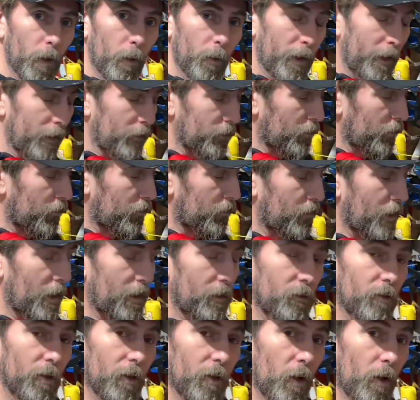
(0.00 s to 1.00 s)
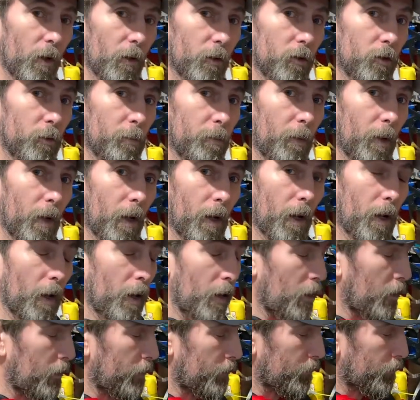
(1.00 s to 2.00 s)
it's a center lock
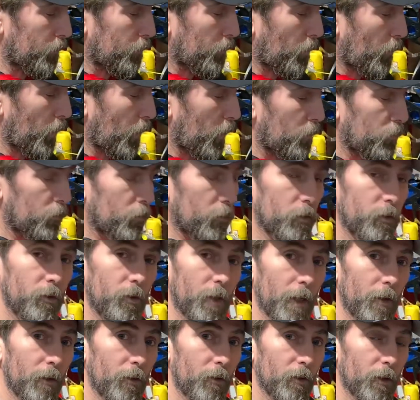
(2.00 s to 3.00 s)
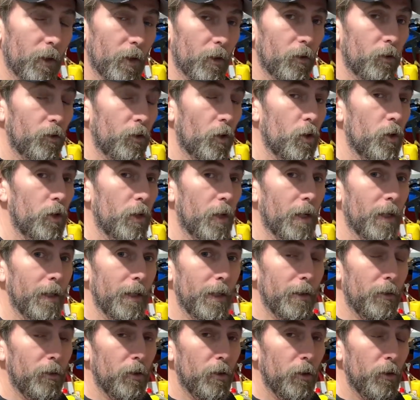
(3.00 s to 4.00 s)
disc, so you're going to
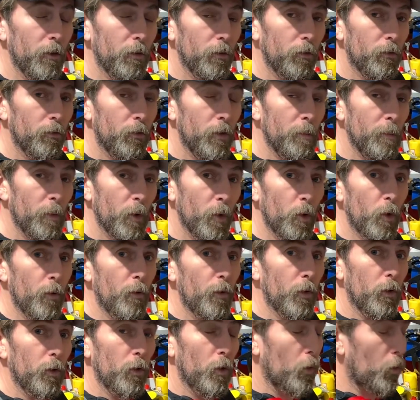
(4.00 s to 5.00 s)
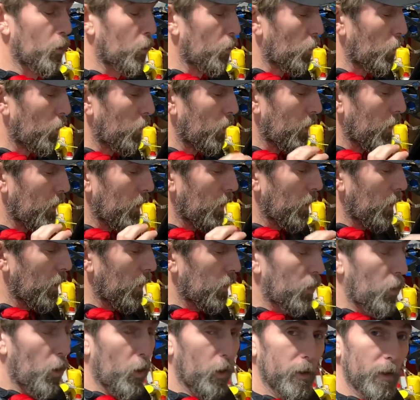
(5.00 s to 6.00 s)
need to remove your
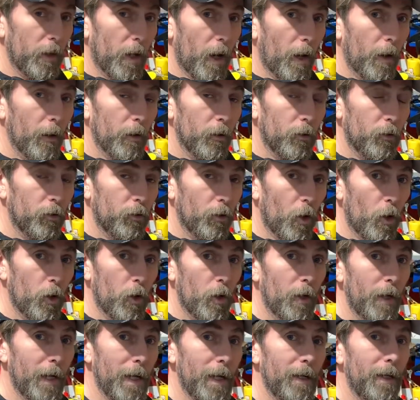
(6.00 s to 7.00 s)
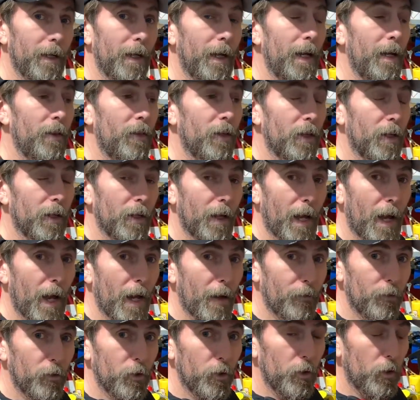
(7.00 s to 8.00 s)
lock nut. So you're either going to
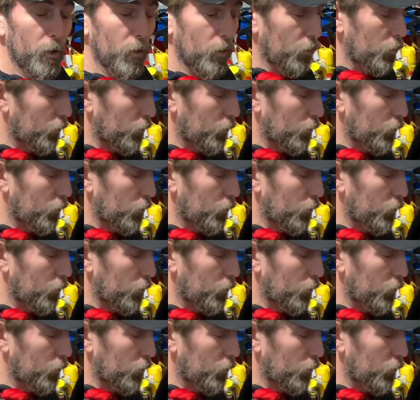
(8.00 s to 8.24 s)
have to use